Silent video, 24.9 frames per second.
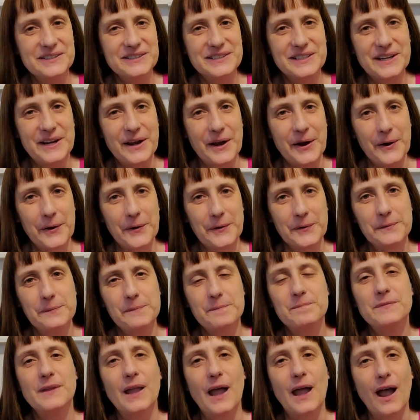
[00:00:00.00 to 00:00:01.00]
ago,
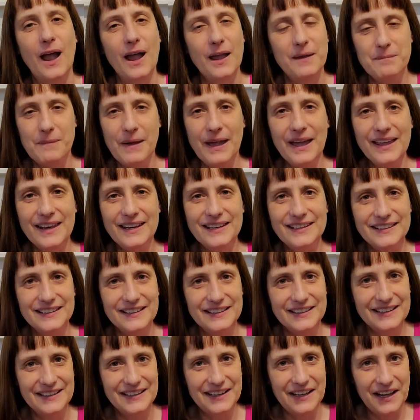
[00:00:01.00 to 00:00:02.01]
I met
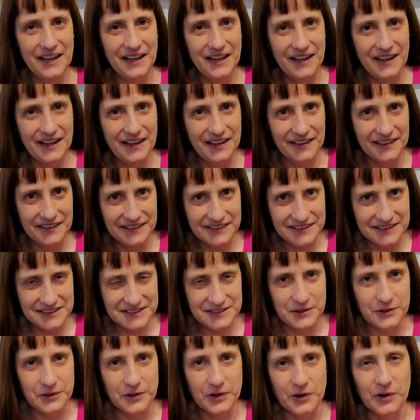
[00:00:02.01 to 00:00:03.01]
this
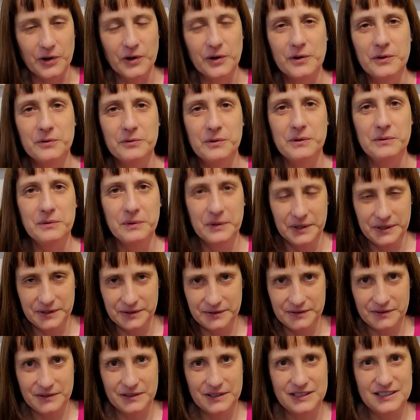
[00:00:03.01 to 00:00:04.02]
girl and we
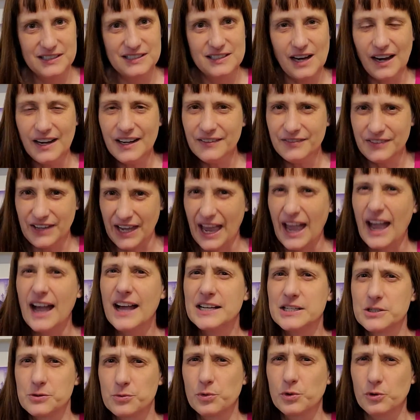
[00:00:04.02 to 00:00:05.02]
were kind of
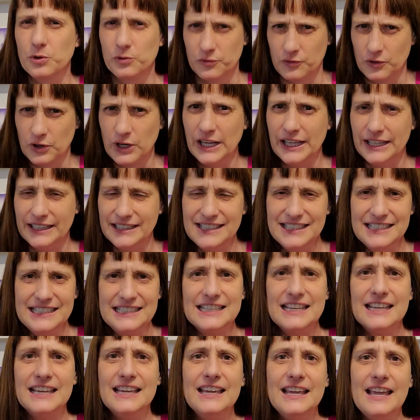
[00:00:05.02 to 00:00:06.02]
casual friends,
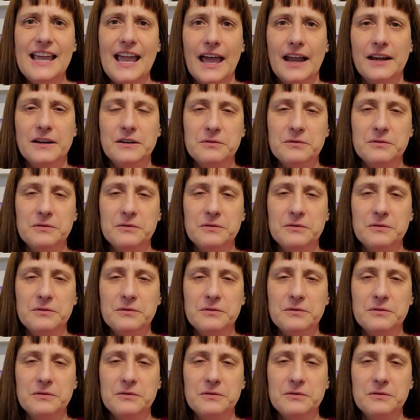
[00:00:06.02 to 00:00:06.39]
and